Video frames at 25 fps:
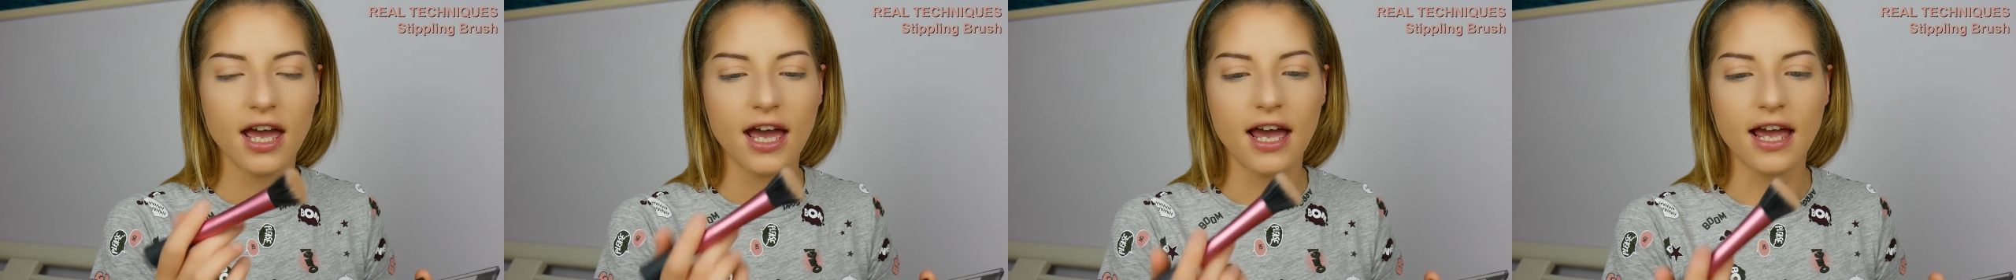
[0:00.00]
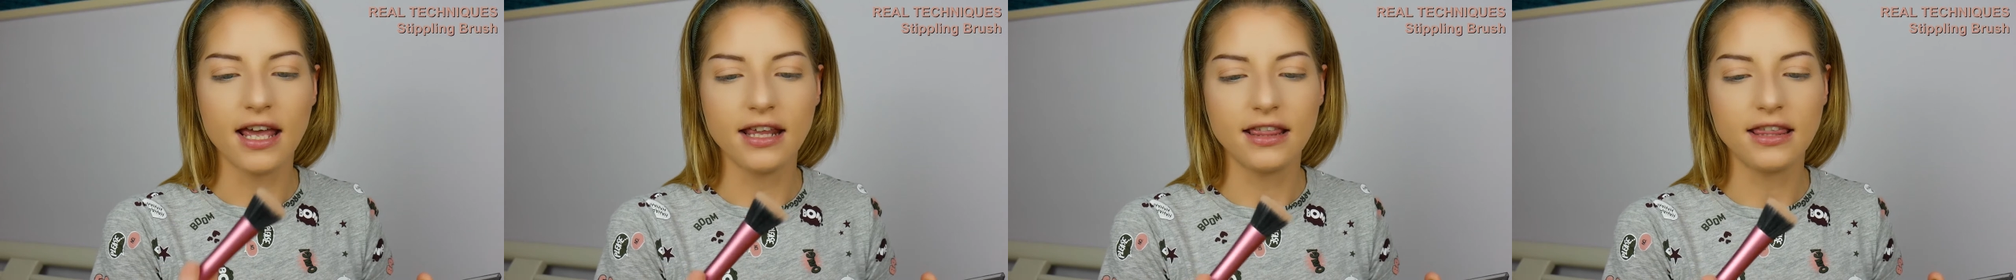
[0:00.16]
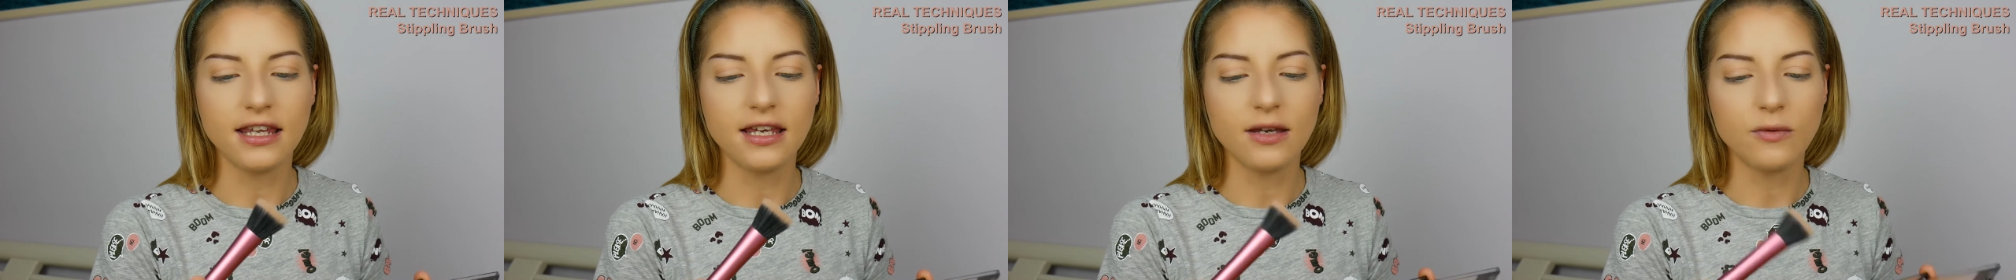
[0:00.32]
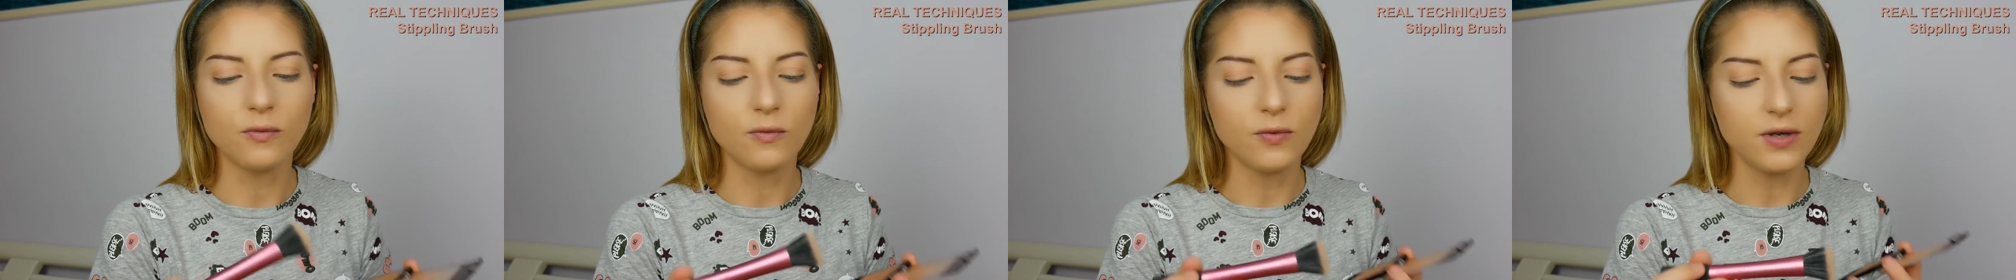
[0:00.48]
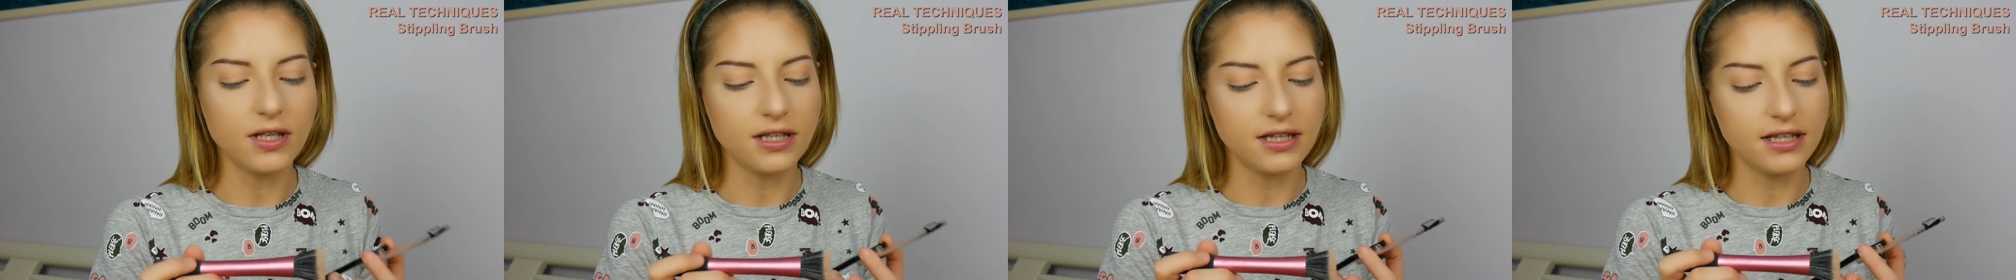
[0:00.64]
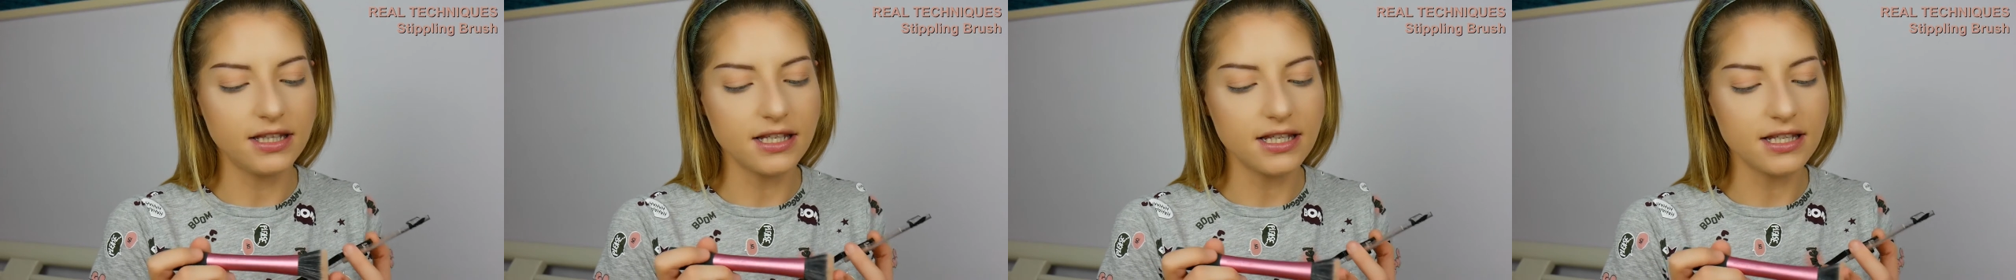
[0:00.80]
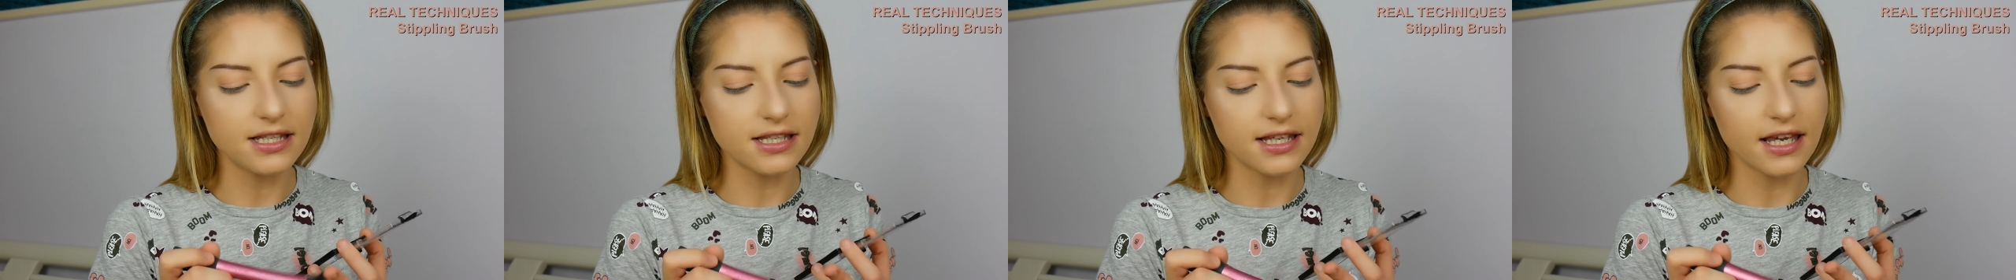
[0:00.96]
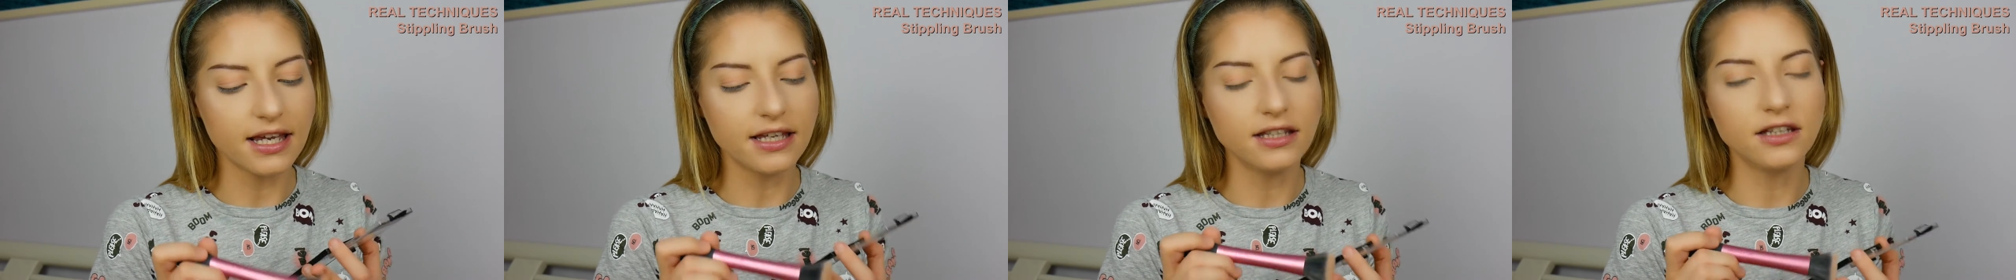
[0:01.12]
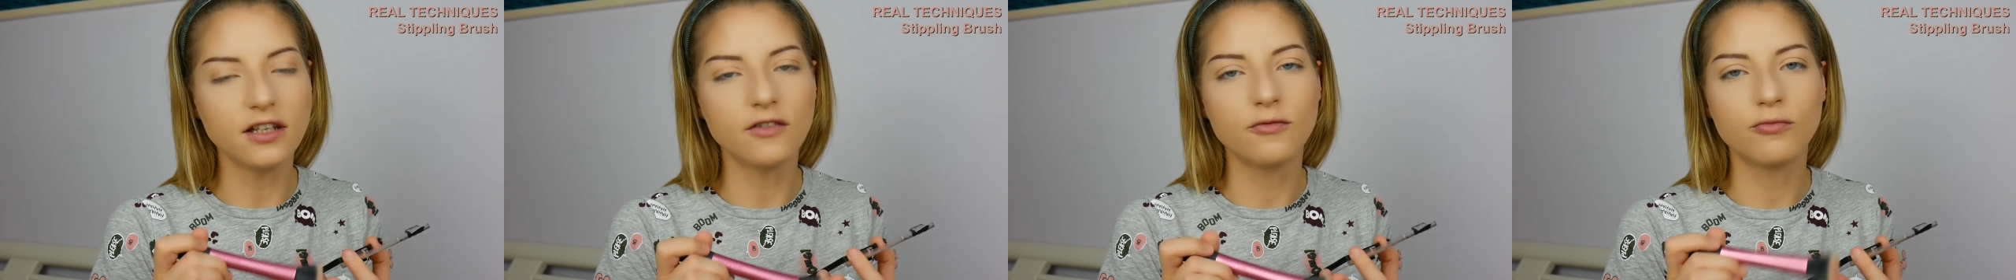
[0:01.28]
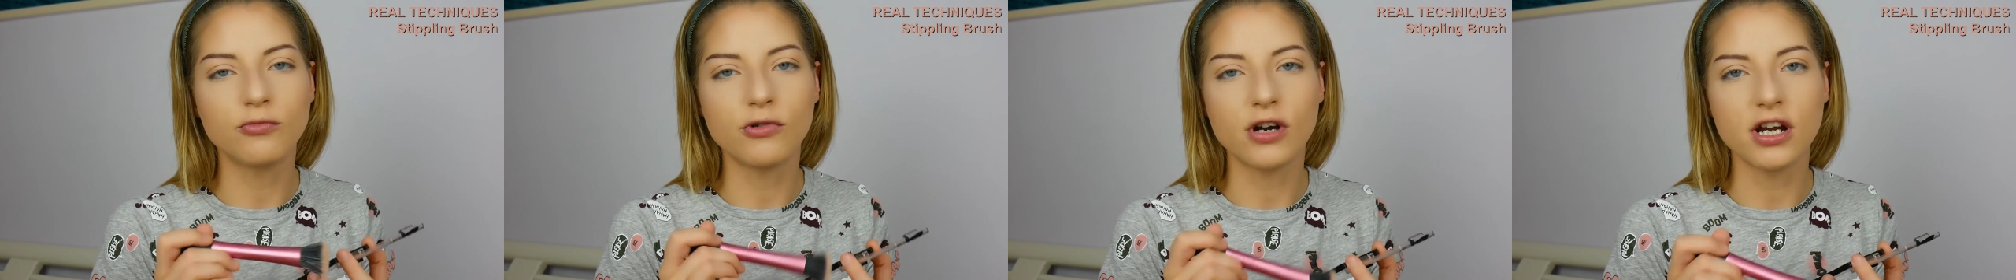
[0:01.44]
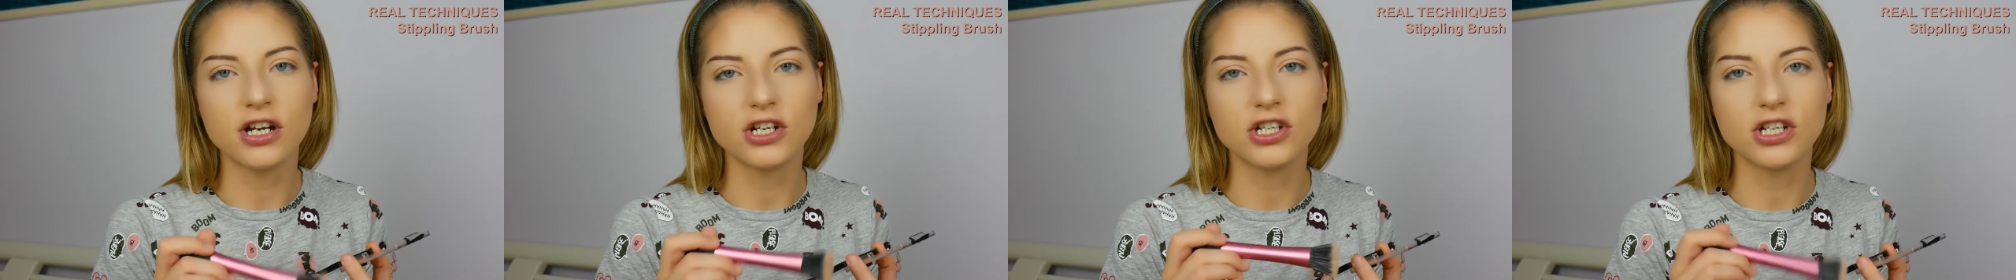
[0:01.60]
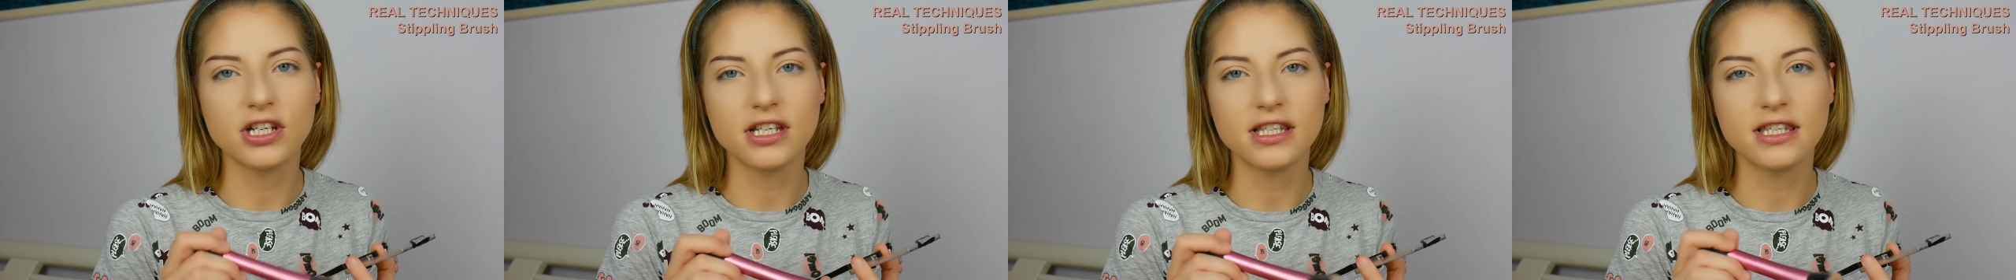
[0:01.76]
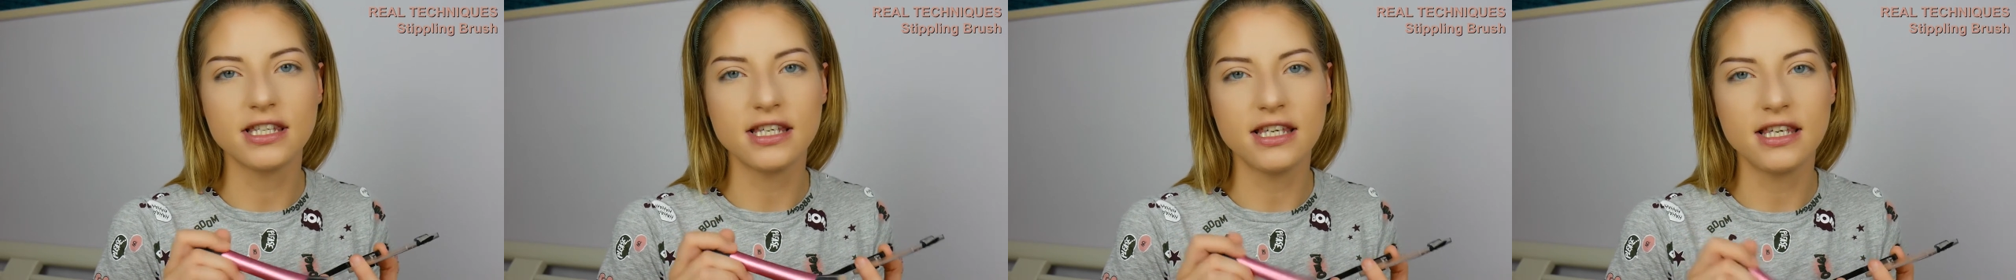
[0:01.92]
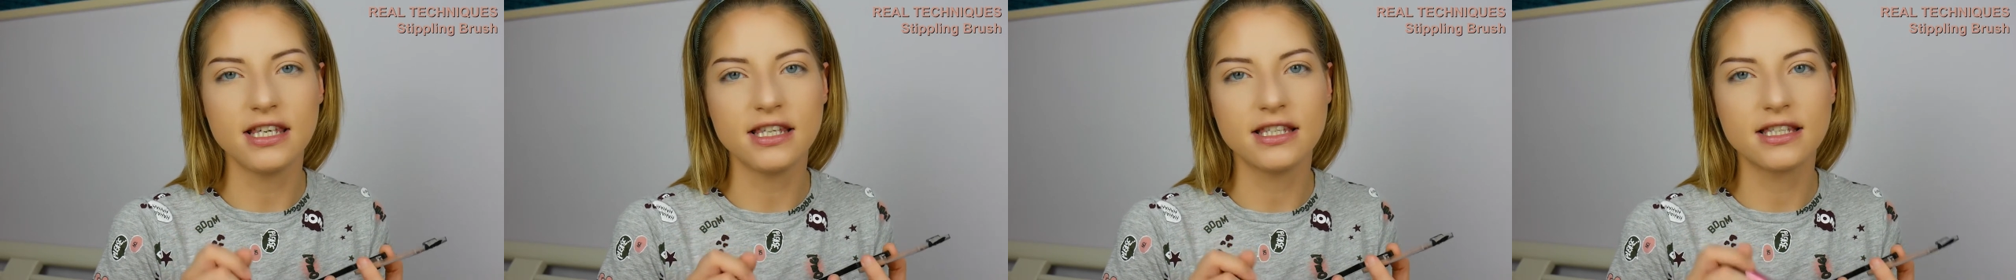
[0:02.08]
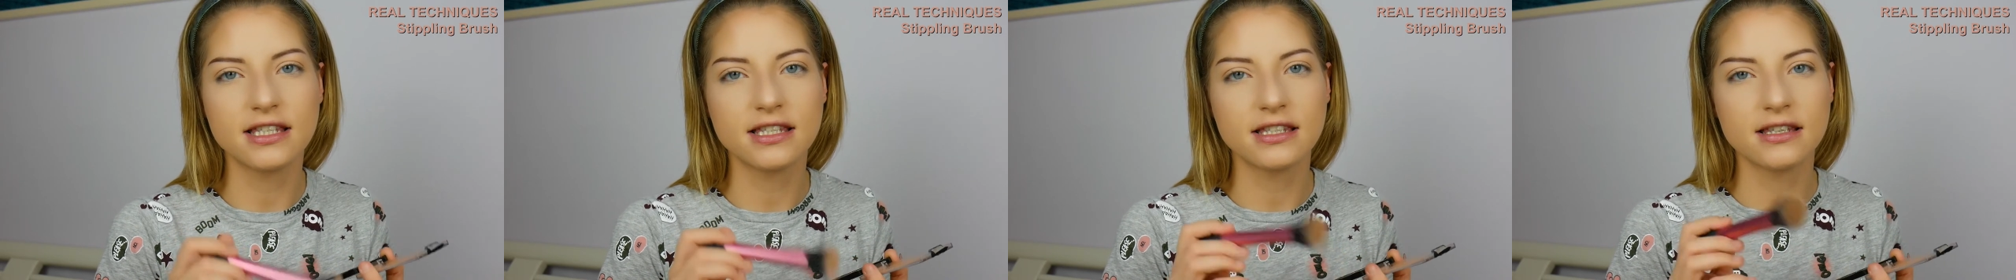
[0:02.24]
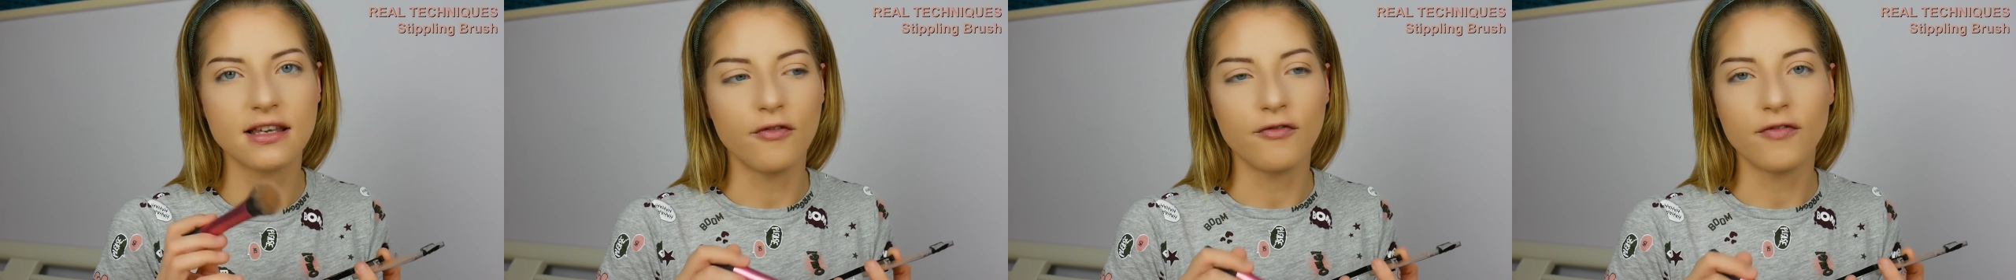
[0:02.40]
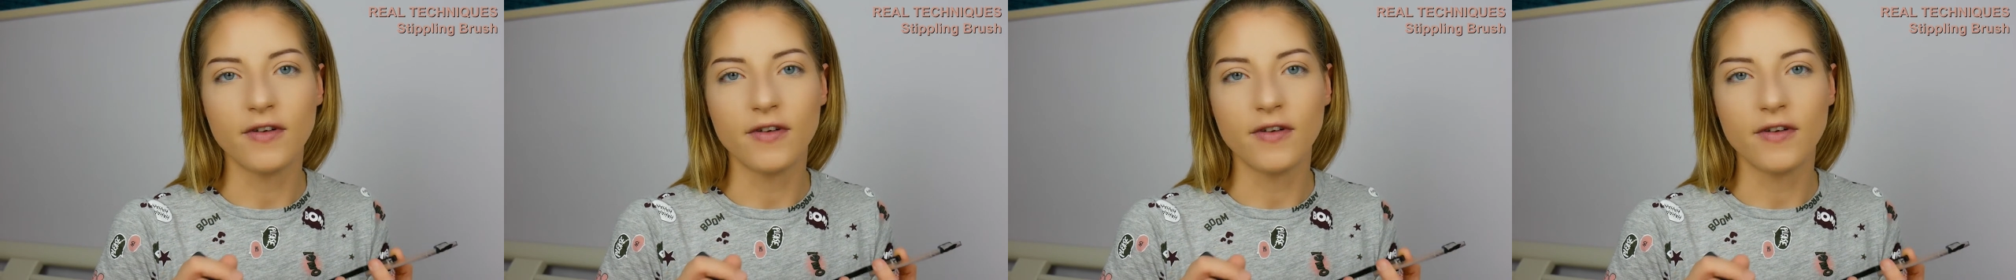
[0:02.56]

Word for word: I think with this kind of brushes it's